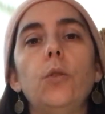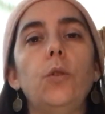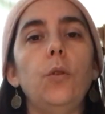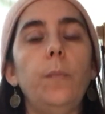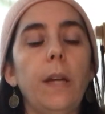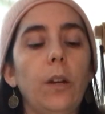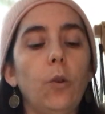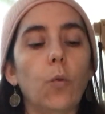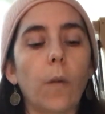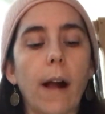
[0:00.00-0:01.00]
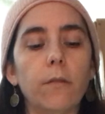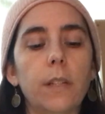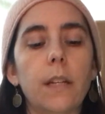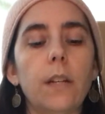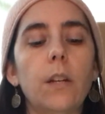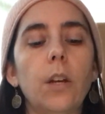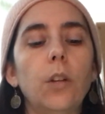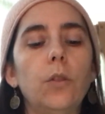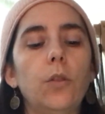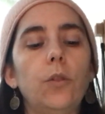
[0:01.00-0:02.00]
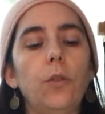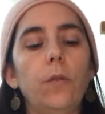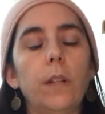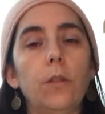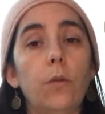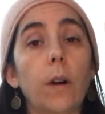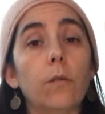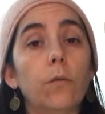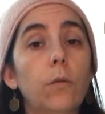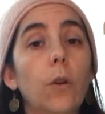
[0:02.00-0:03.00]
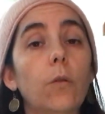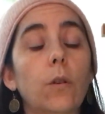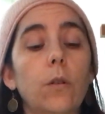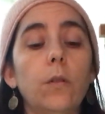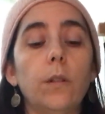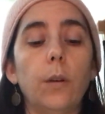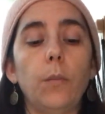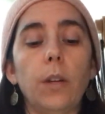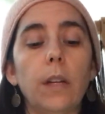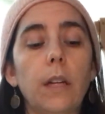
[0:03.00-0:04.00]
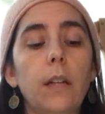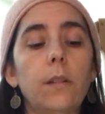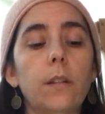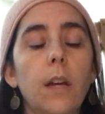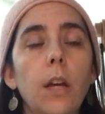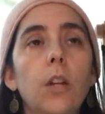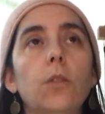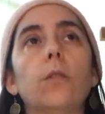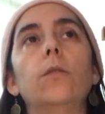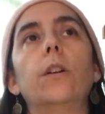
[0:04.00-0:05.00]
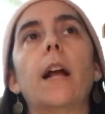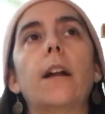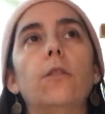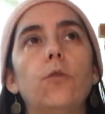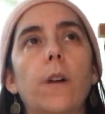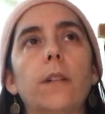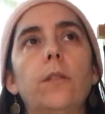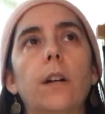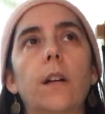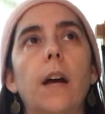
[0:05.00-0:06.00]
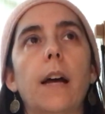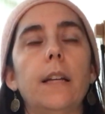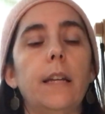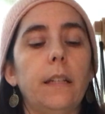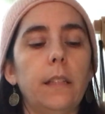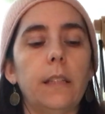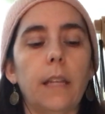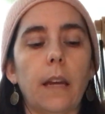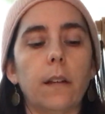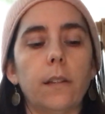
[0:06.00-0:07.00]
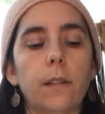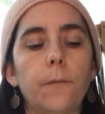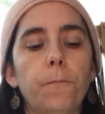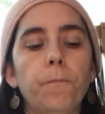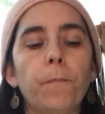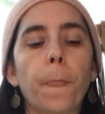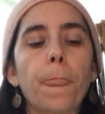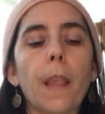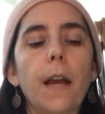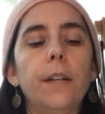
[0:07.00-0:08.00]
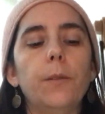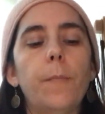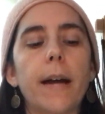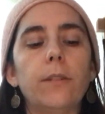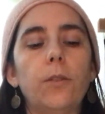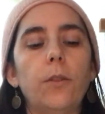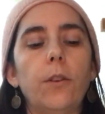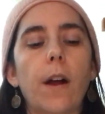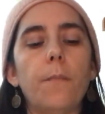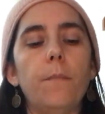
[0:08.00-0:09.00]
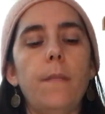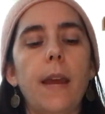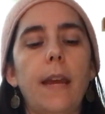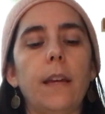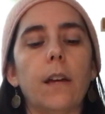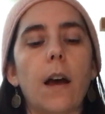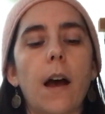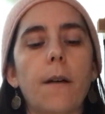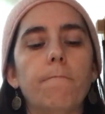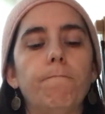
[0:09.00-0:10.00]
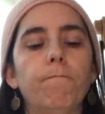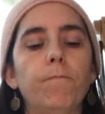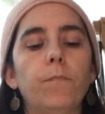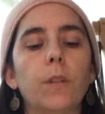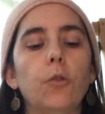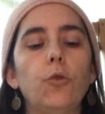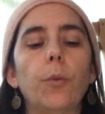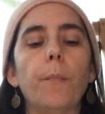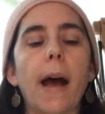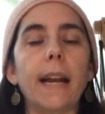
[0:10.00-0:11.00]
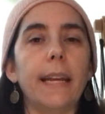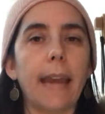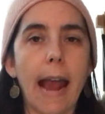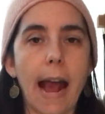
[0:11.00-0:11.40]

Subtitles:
to be grounded, to tune into our local communities, to learn how to trust our gut instincts. It is best to not make dramatic